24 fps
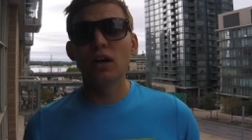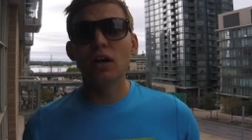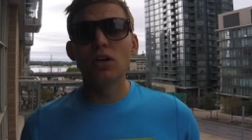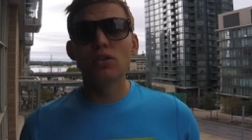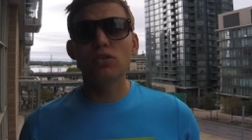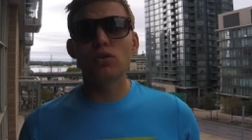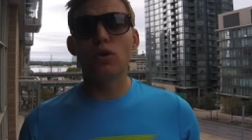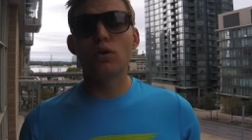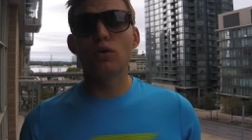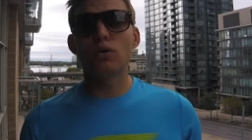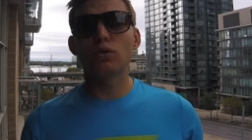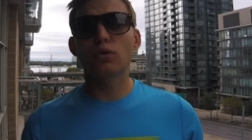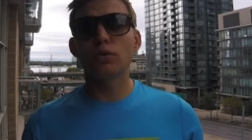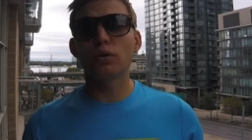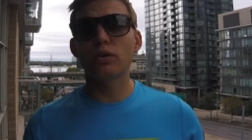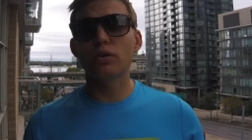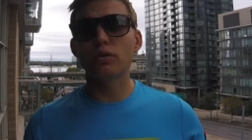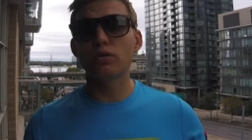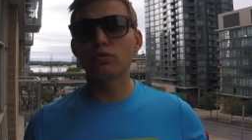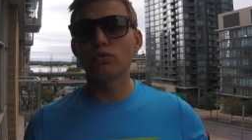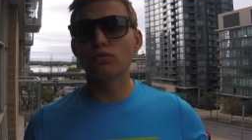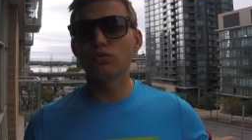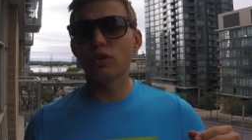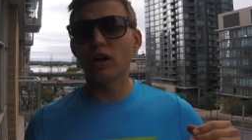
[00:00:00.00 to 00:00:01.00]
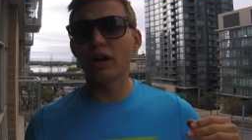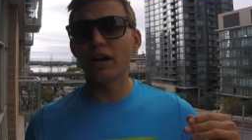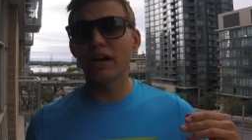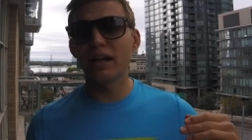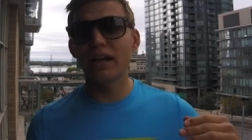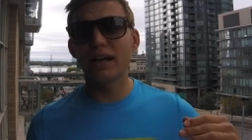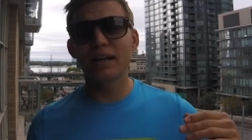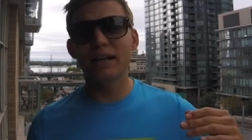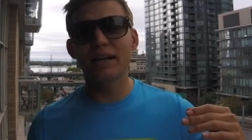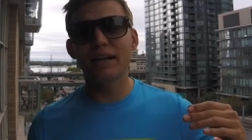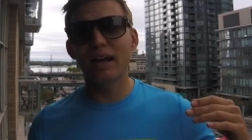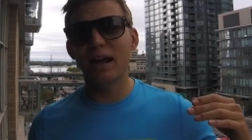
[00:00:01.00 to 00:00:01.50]
So
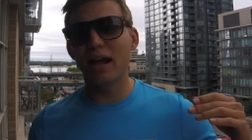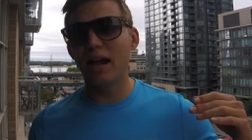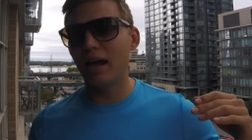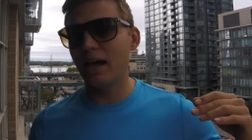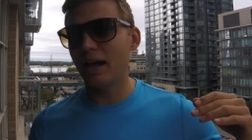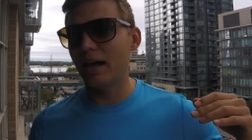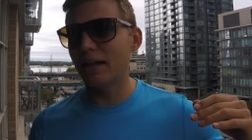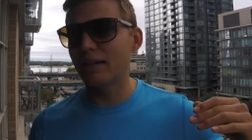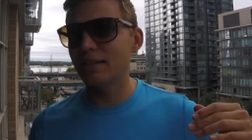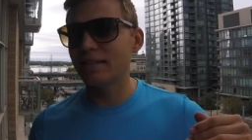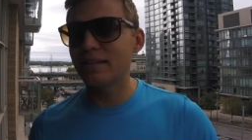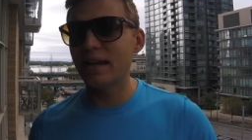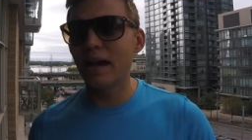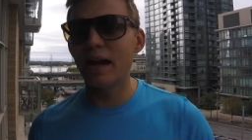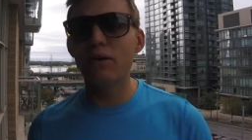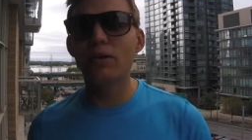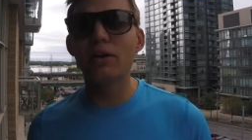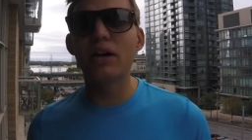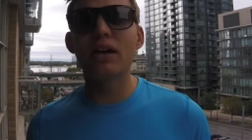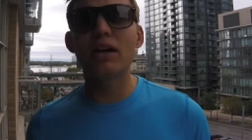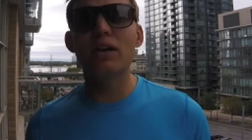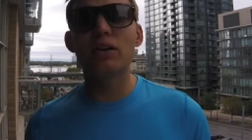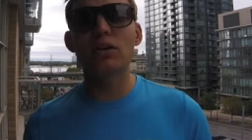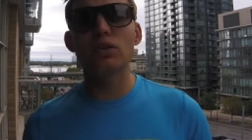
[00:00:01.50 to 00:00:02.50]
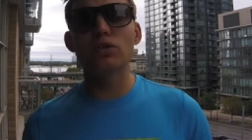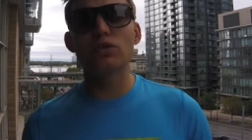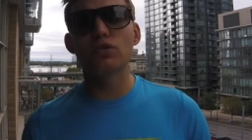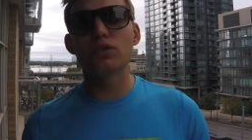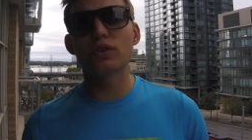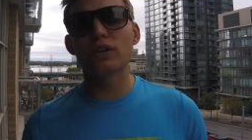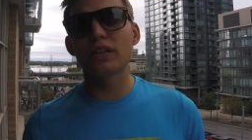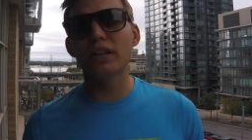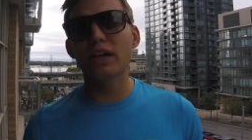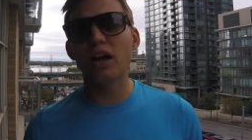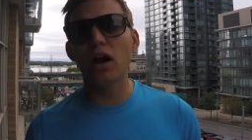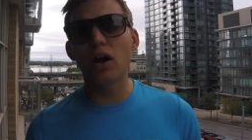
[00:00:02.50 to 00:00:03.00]
running down hills
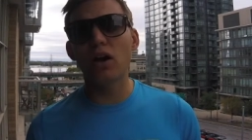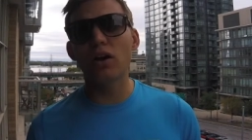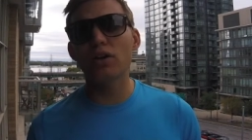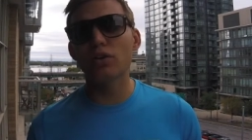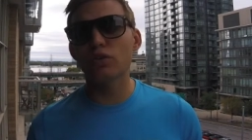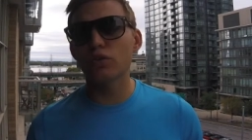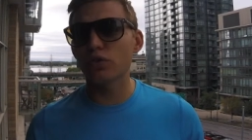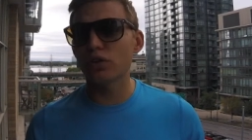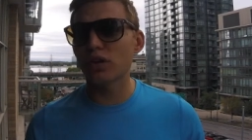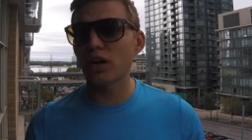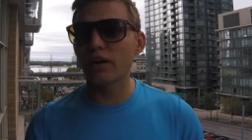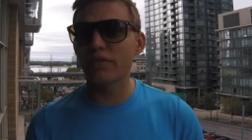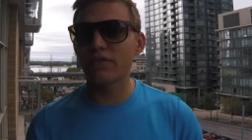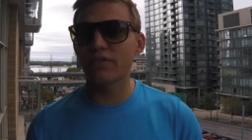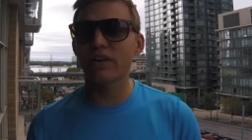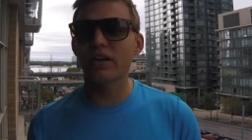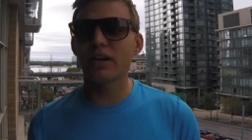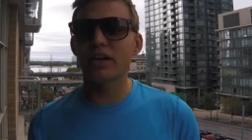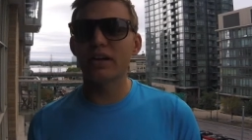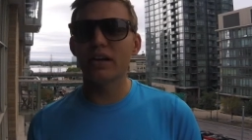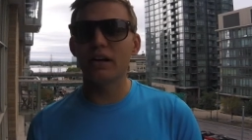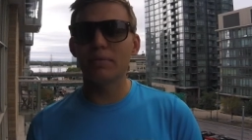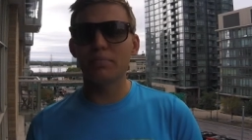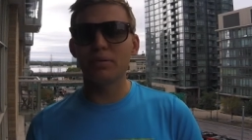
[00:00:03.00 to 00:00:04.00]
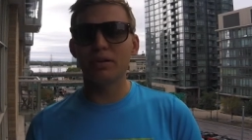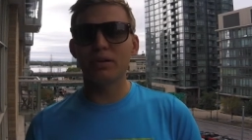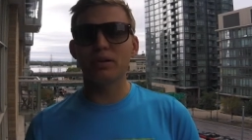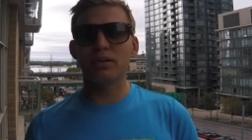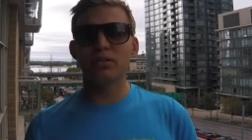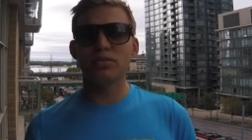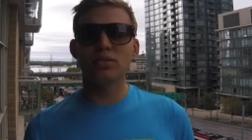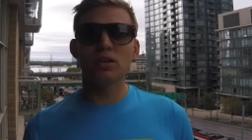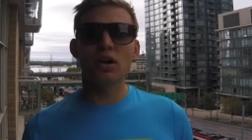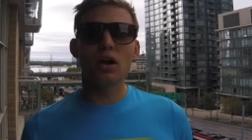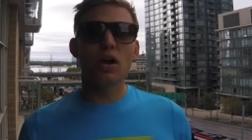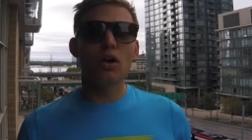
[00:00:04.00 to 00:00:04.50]
really hard and recovering on
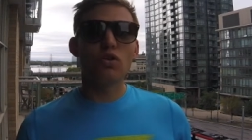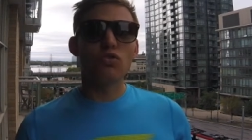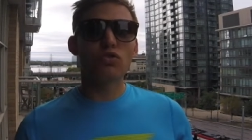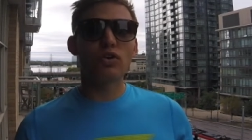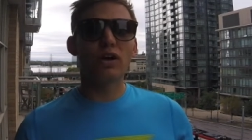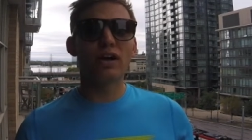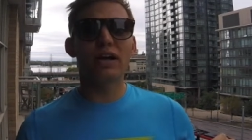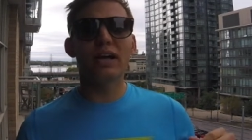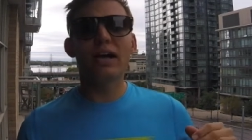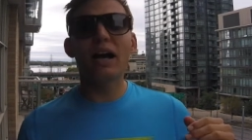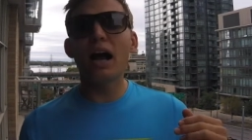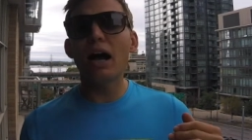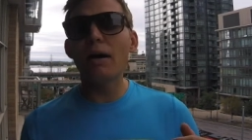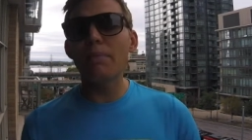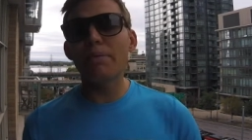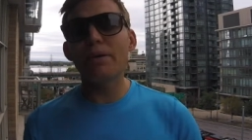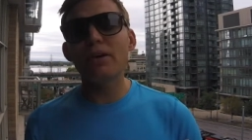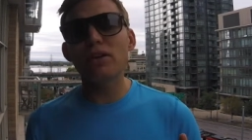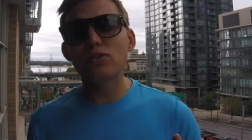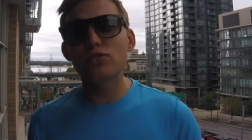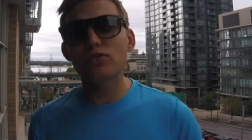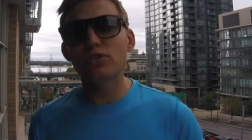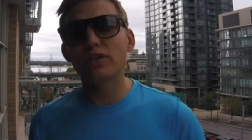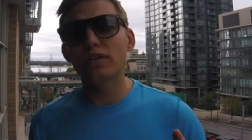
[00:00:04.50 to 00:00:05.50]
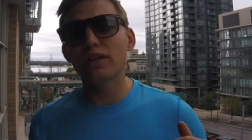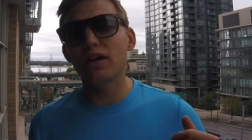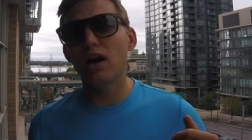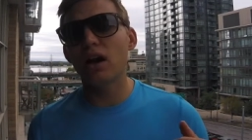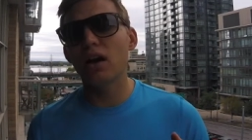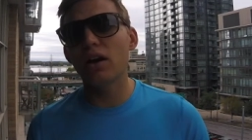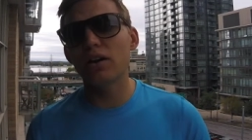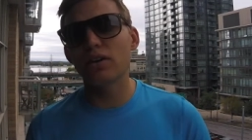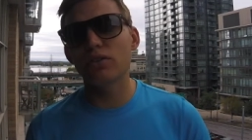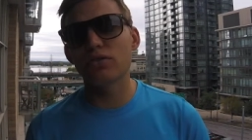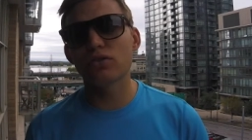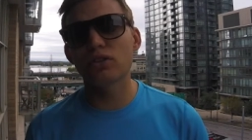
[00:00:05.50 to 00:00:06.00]
uphills. Running up hills really
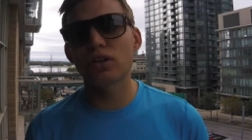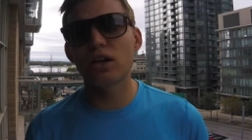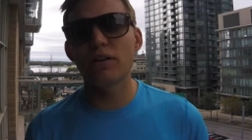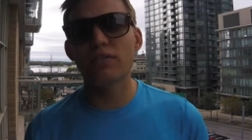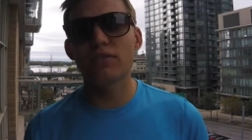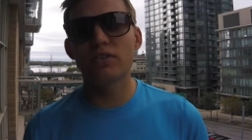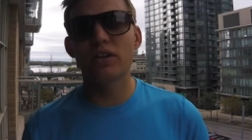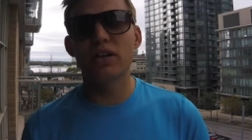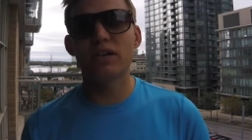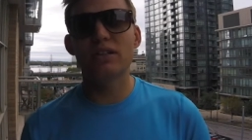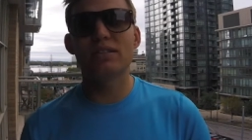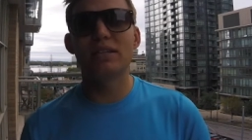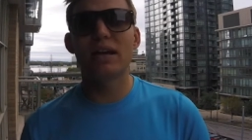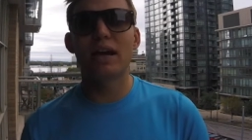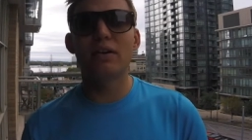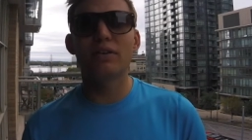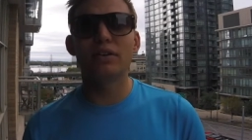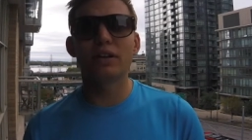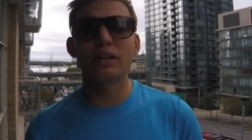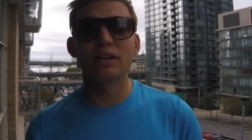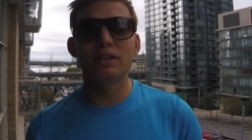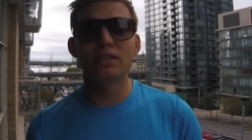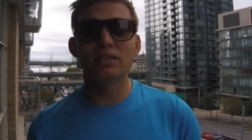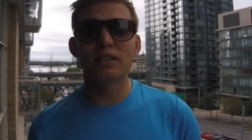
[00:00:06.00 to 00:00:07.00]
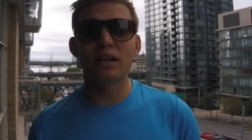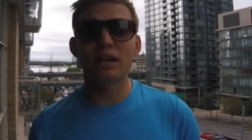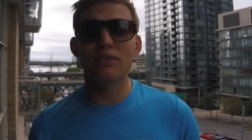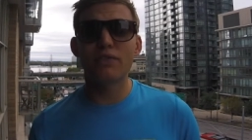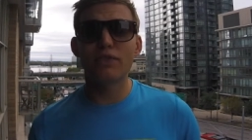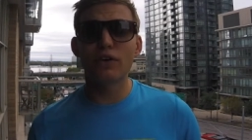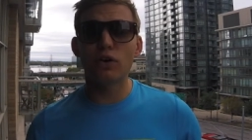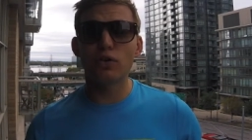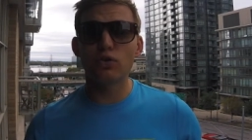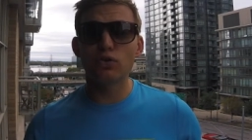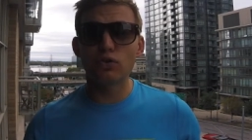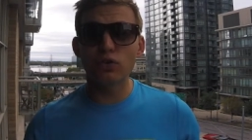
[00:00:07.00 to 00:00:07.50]
hard and recovering on downhills. And I
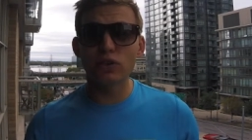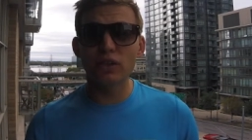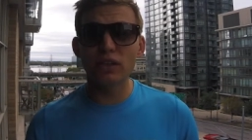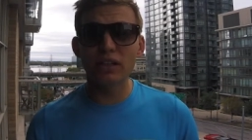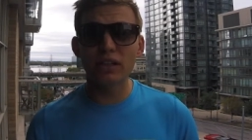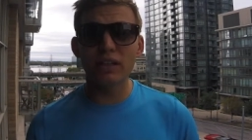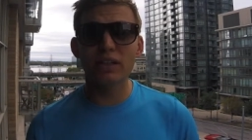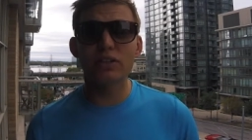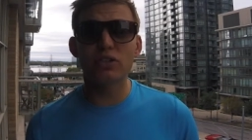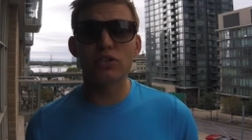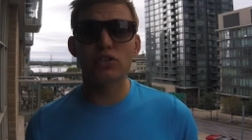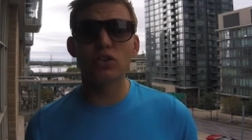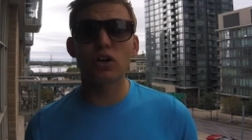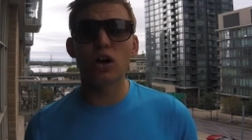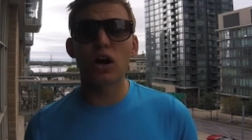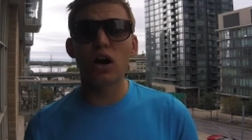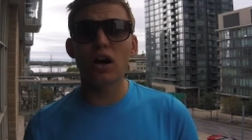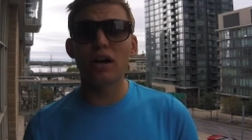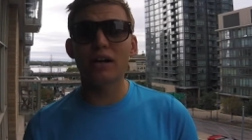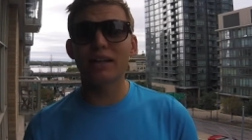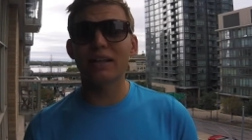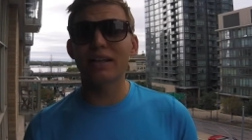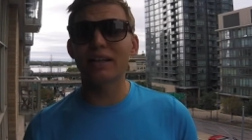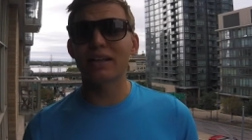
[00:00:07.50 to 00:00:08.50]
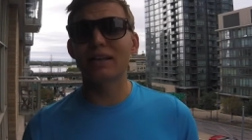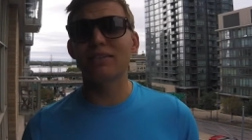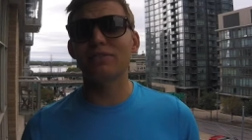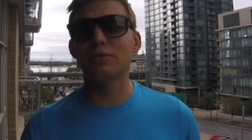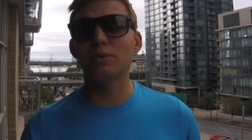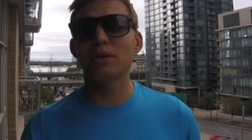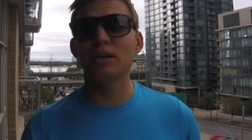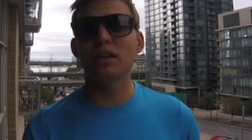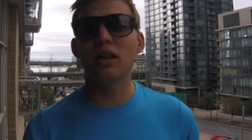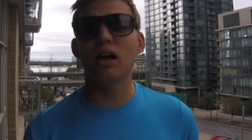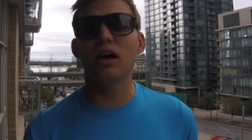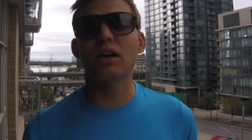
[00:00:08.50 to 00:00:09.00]
felt really strong, and that gives
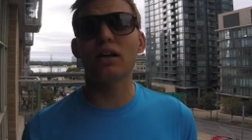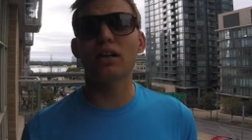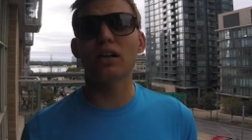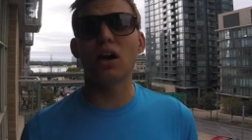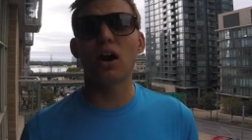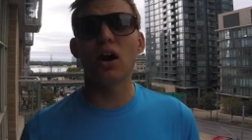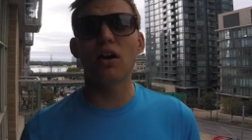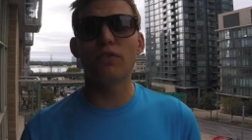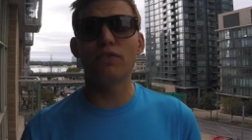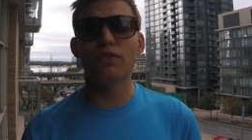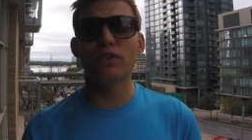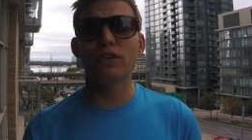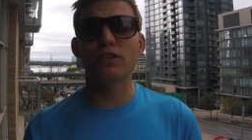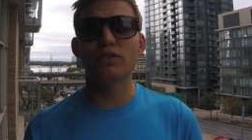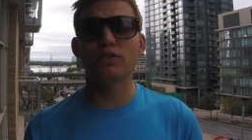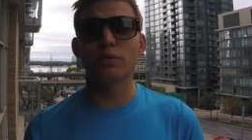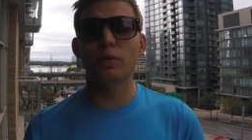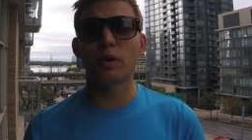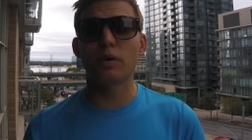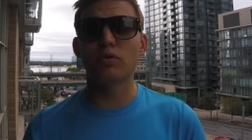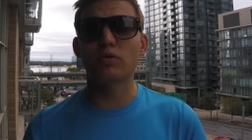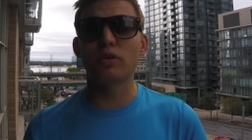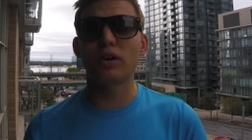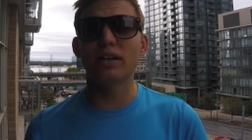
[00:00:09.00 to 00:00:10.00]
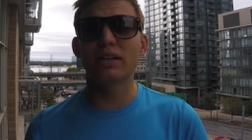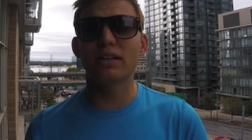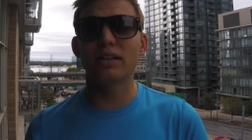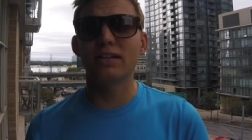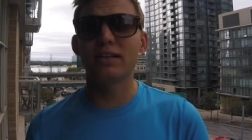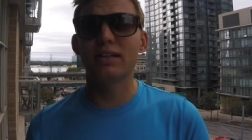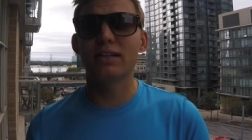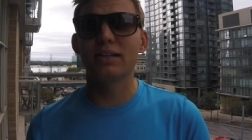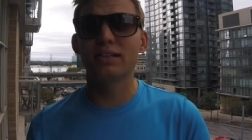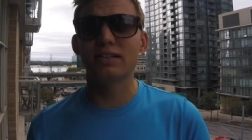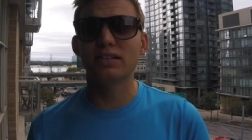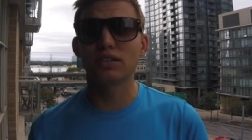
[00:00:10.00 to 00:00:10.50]
me a lot of confidence for my run
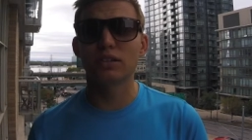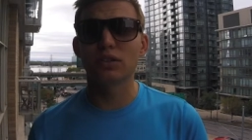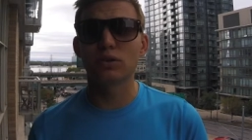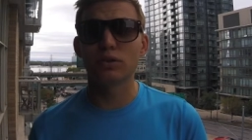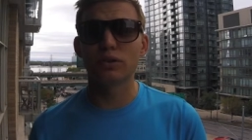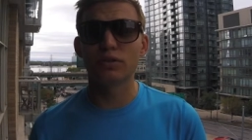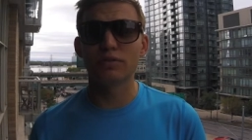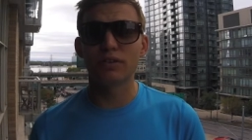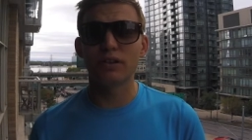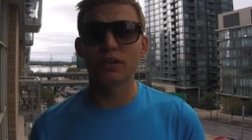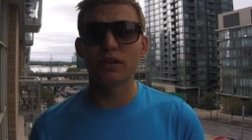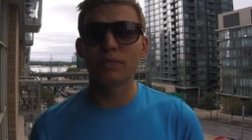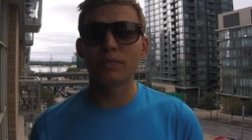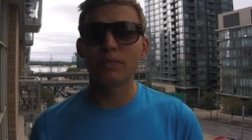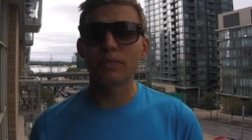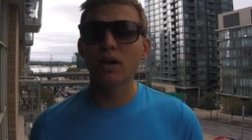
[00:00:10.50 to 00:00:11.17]
leading into Louisville.